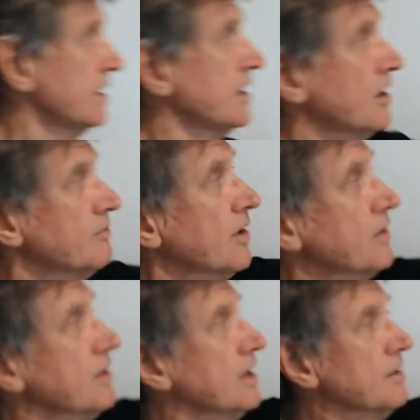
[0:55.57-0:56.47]
I've
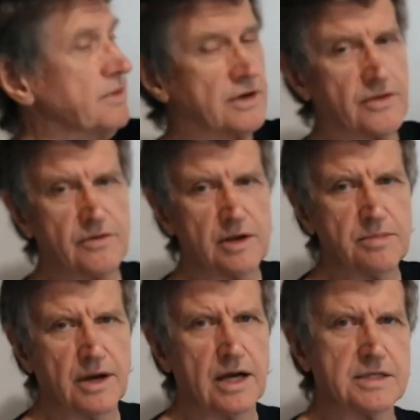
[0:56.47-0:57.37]
broken it up into three
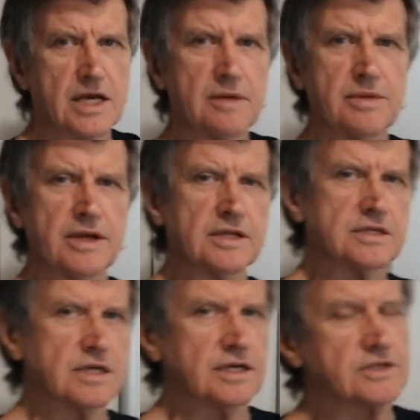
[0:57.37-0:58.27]
parts, A, B and C.